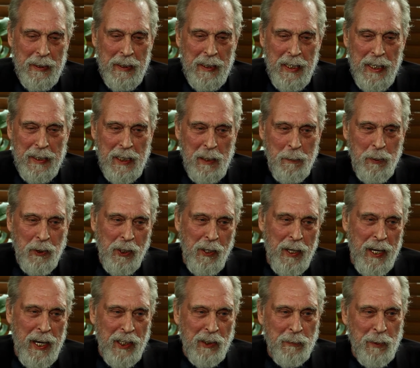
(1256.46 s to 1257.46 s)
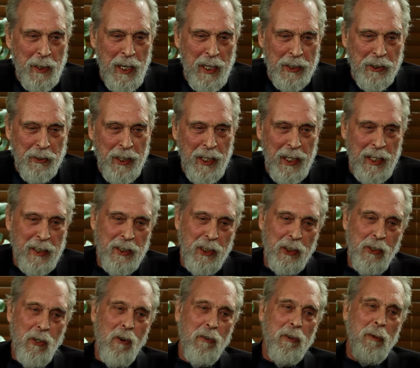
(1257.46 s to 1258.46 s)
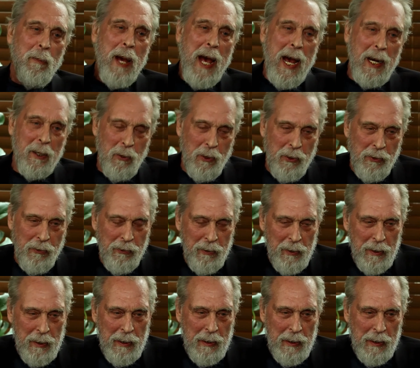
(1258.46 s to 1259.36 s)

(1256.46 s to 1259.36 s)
And you put your hands behind your head, and you go over backwards.